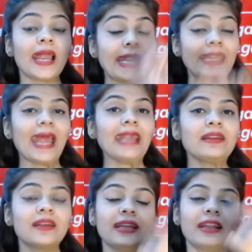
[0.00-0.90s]
Debt
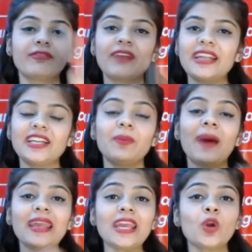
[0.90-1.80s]
divided
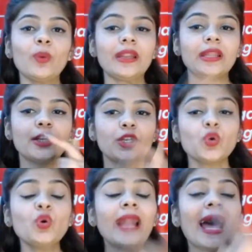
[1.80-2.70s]
by equity.
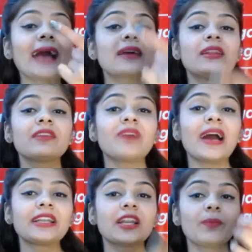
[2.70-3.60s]
2 lakh
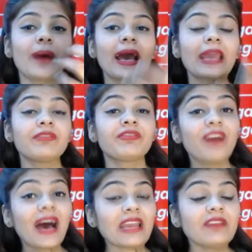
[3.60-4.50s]
divided by
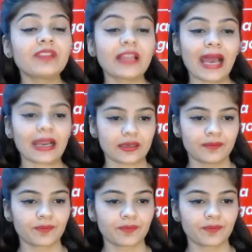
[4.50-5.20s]
5 lakh.